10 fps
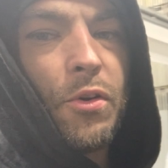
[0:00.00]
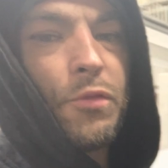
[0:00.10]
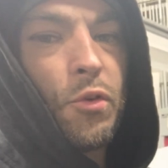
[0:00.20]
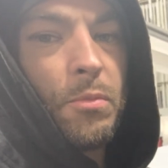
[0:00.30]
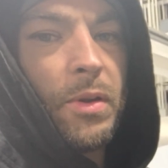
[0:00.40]
or
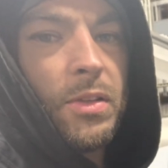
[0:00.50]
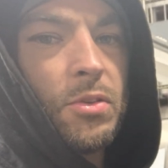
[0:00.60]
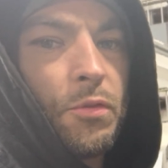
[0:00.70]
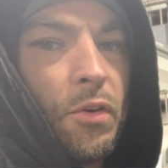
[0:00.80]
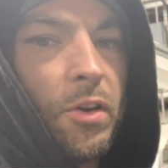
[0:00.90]
40 minutes
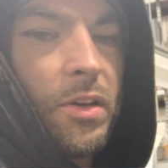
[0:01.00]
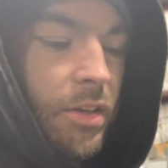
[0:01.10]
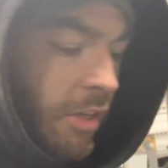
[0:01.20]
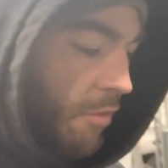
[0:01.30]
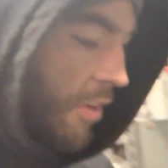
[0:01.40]
so far
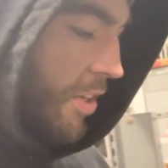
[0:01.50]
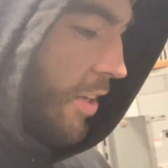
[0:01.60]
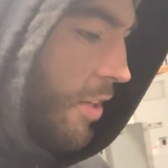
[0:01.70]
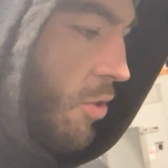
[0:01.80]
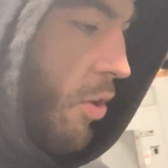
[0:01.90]
invested
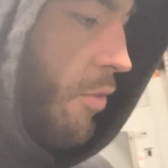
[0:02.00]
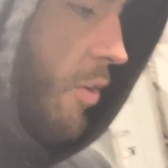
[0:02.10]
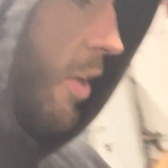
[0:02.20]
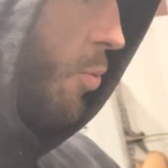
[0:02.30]
into this transfer case.